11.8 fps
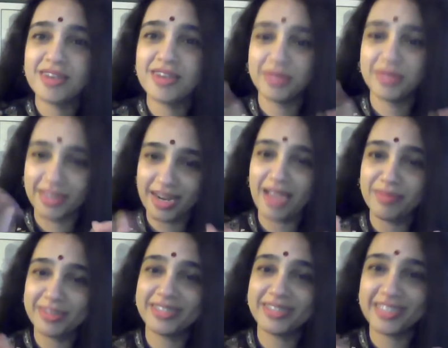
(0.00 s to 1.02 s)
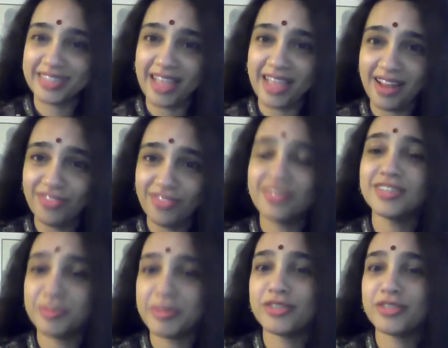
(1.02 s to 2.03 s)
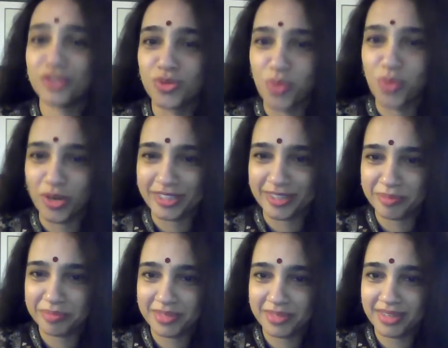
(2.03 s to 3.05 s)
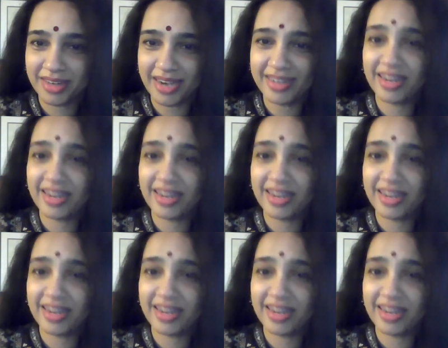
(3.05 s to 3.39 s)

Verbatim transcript: but the climate right. itself speaks through water, right?